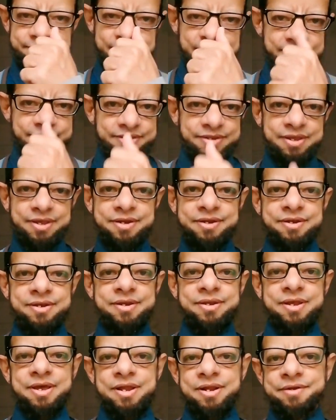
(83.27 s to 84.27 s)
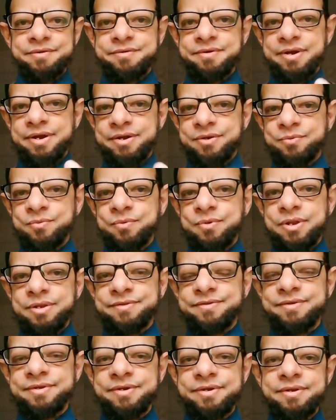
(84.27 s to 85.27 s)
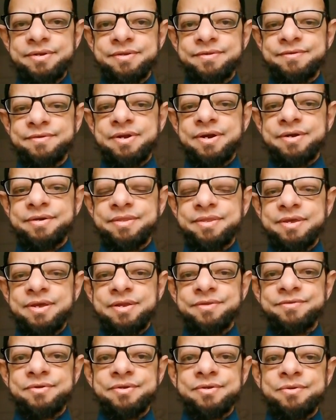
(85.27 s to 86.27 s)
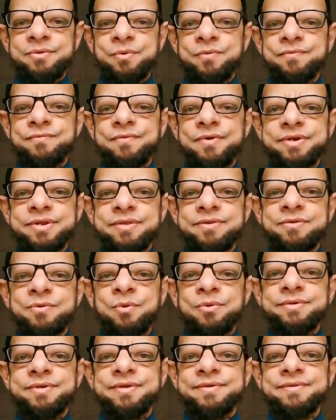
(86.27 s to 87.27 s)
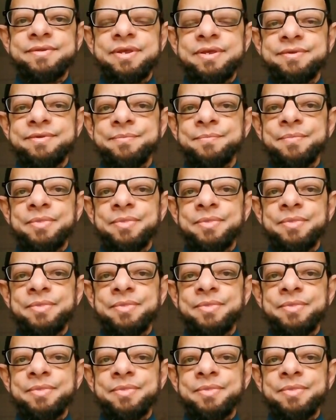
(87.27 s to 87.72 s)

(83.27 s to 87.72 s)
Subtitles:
and then I'll try to start the answer of what is consciousness.